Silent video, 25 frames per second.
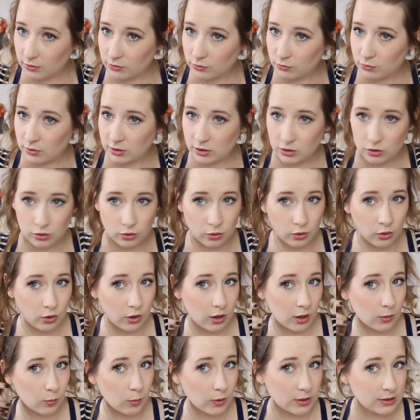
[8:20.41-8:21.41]
that's really
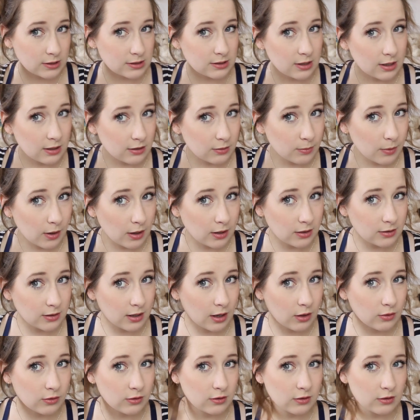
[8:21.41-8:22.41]
short and one side of the
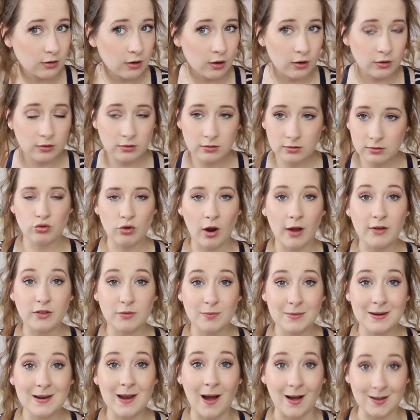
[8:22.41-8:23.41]
ponytail that's long.
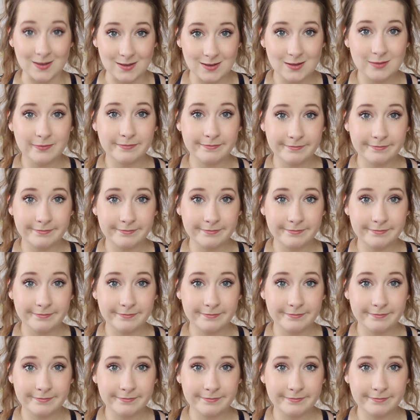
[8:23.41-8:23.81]
Drives me nuts.